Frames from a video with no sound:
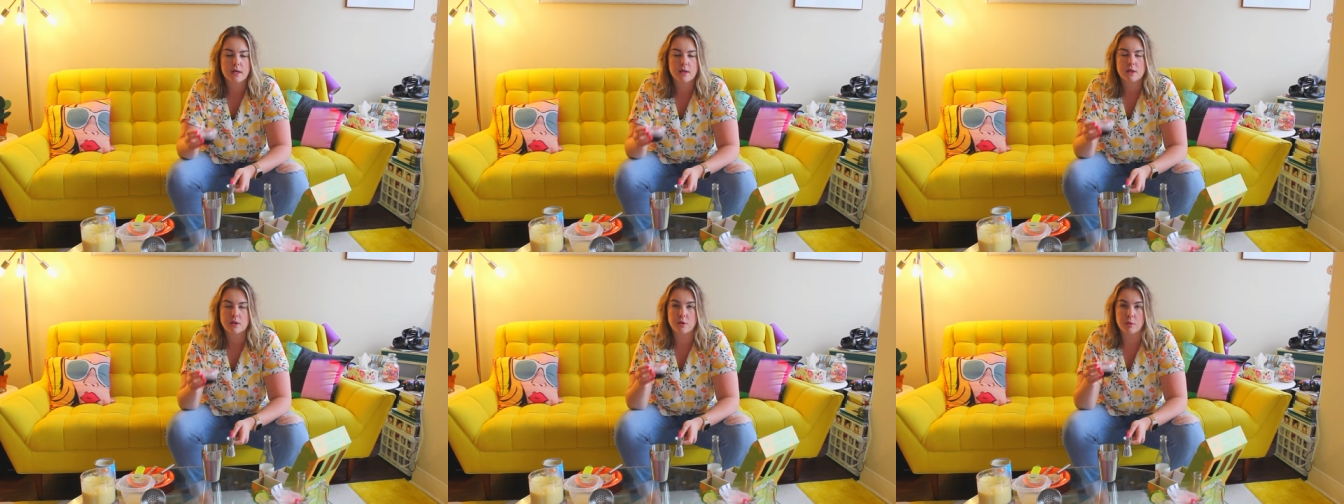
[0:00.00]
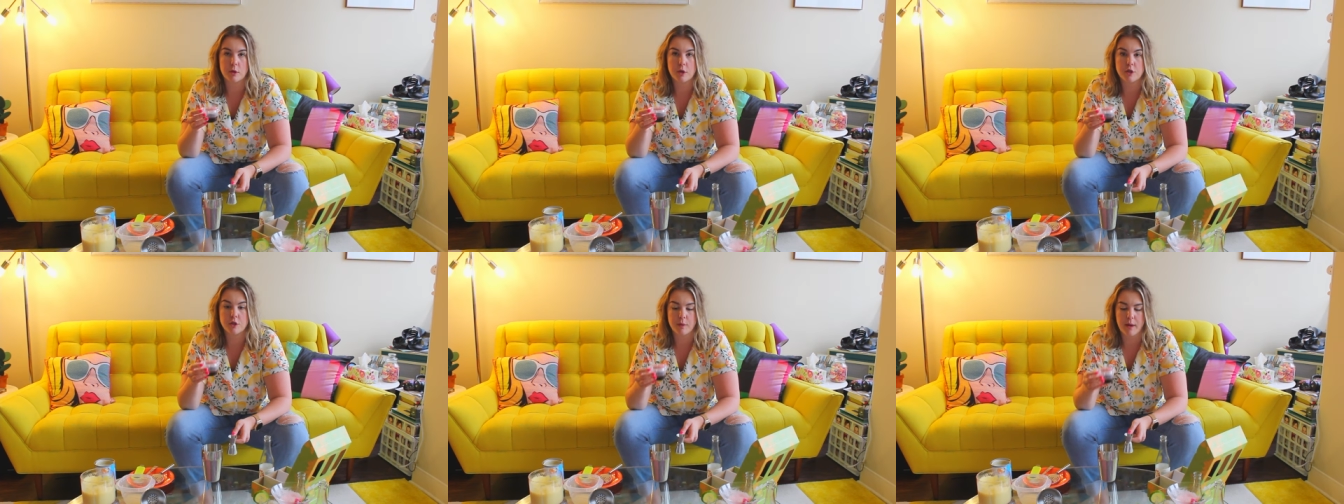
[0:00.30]
So
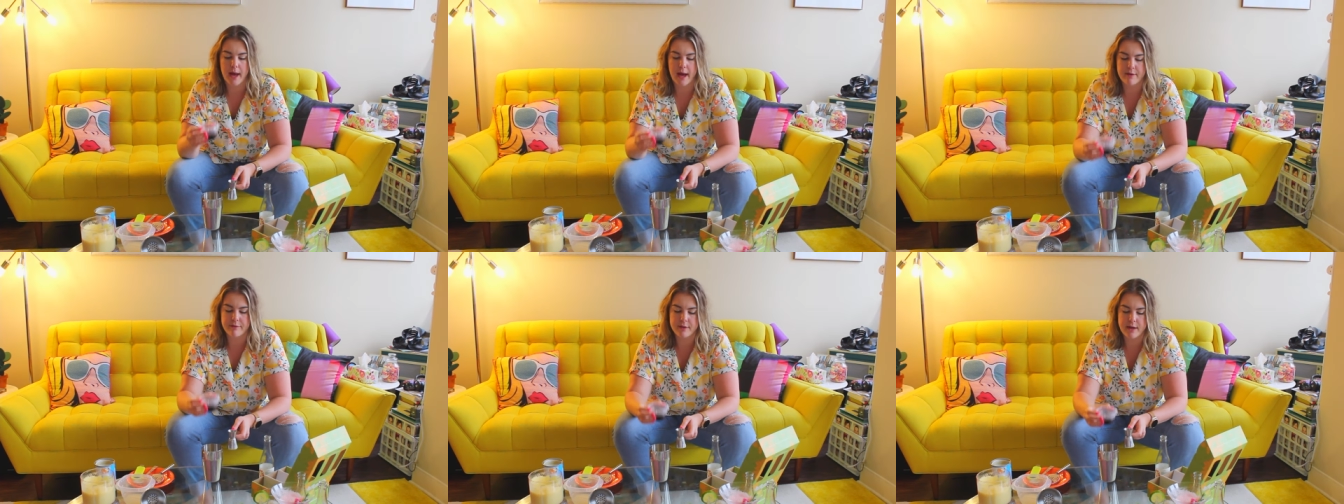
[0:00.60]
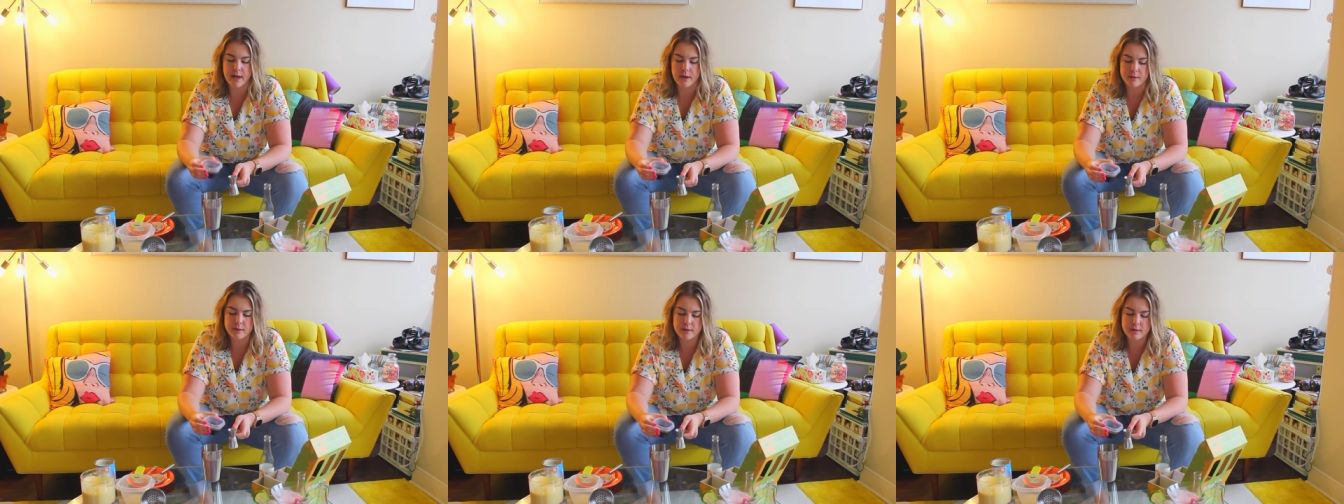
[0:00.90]
we're gonna do a 1/2
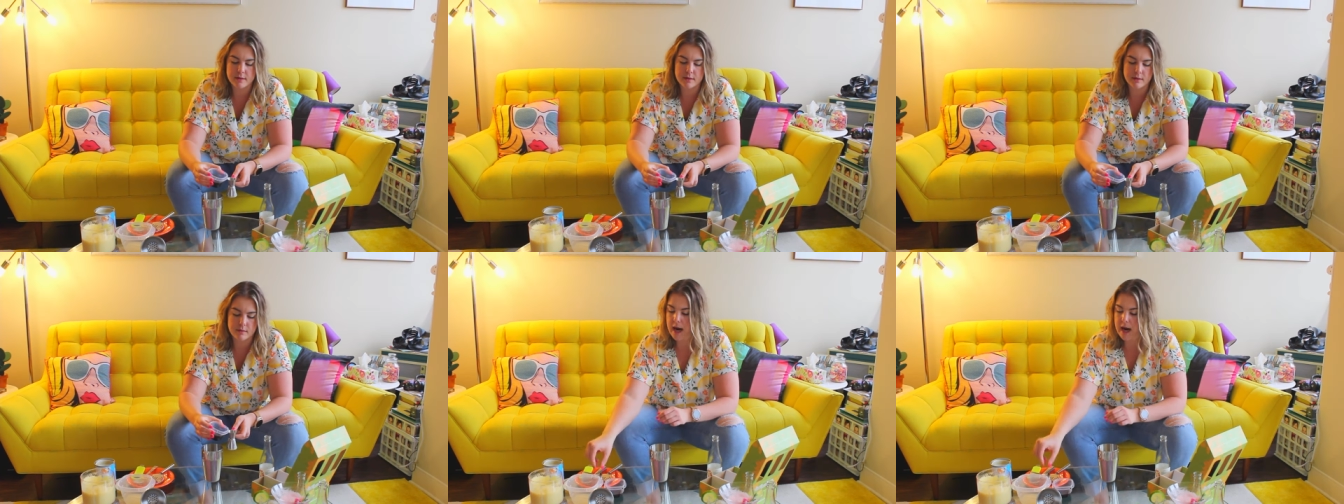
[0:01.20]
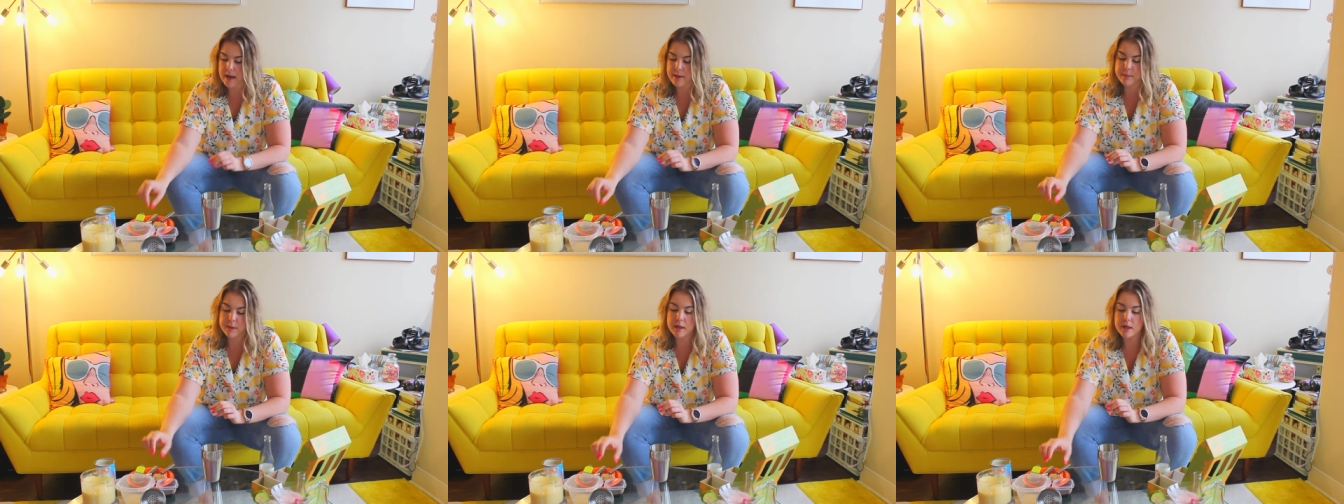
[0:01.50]
ounce.
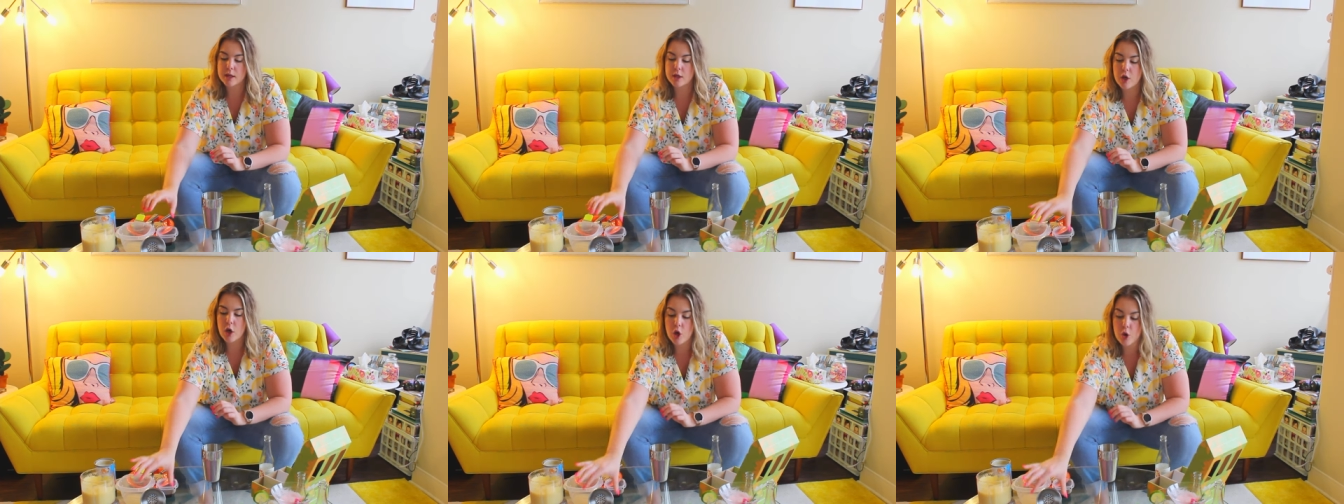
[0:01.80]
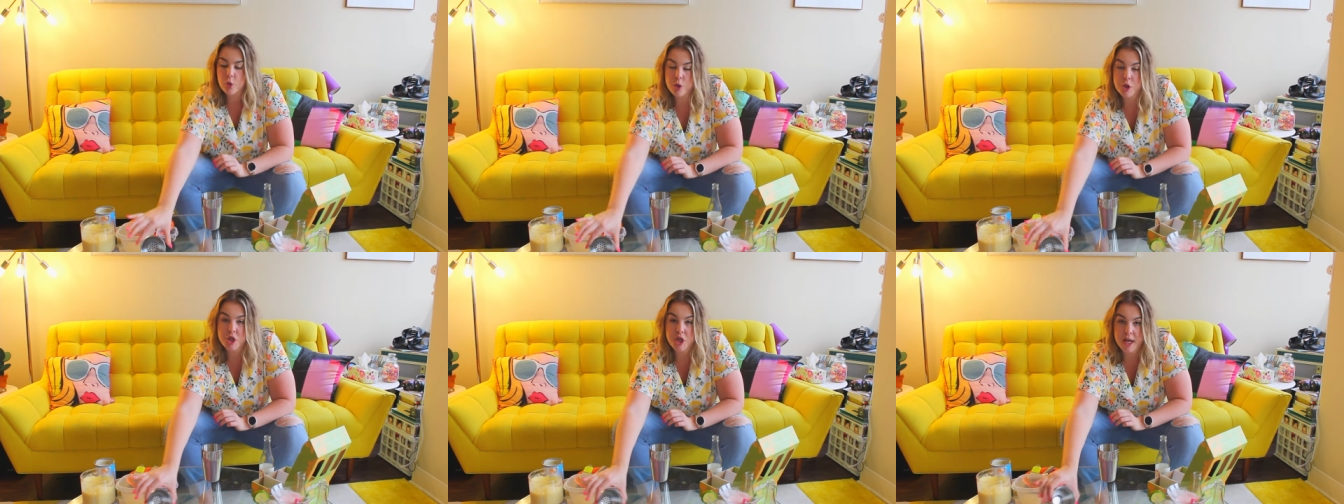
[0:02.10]
I'm gonna
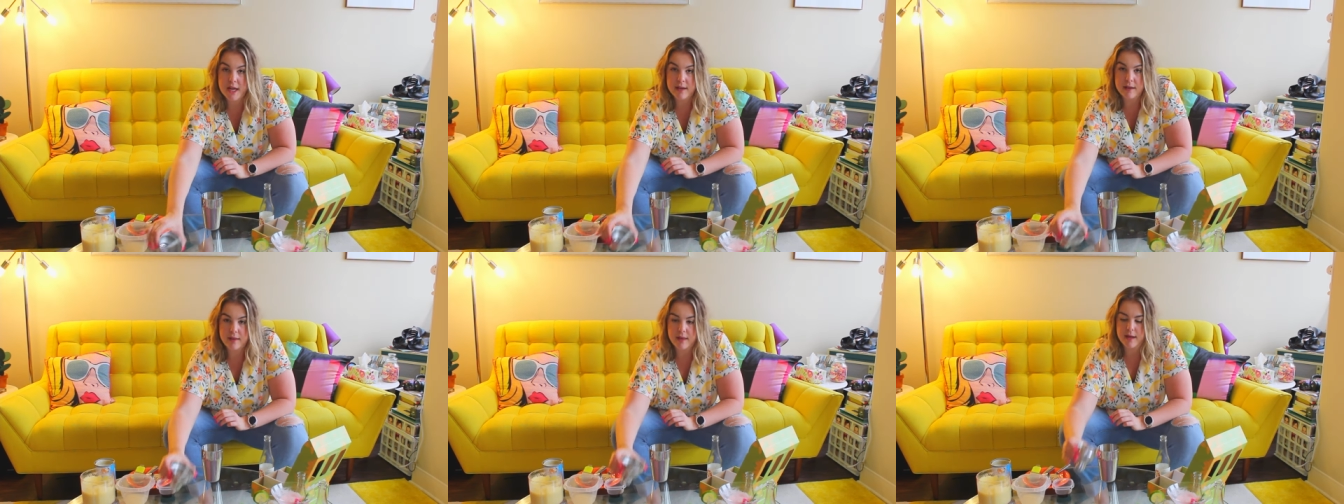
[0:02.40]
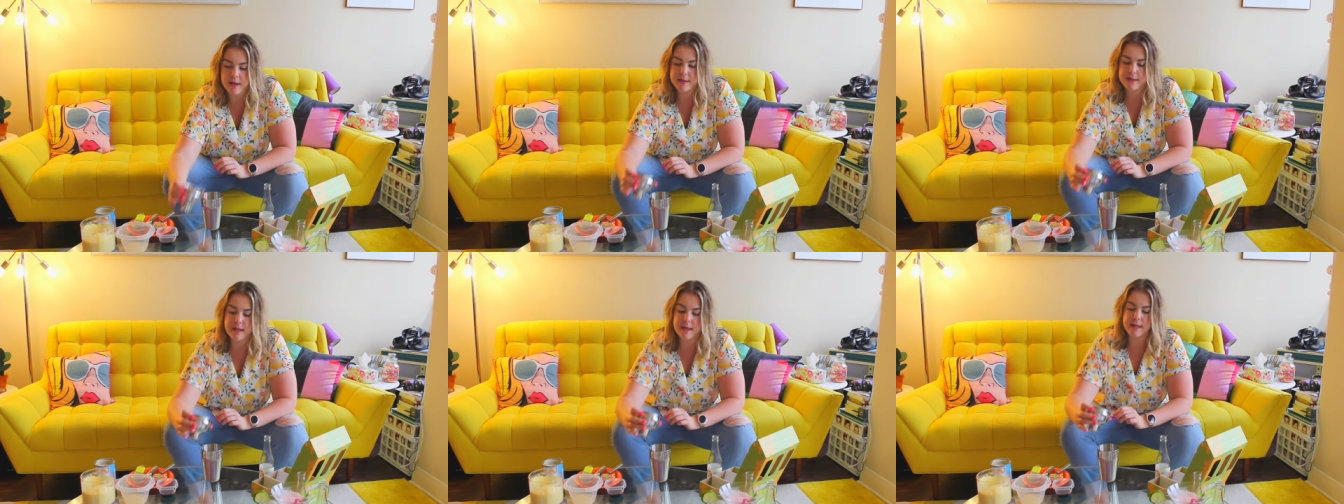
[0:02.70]
go shake this,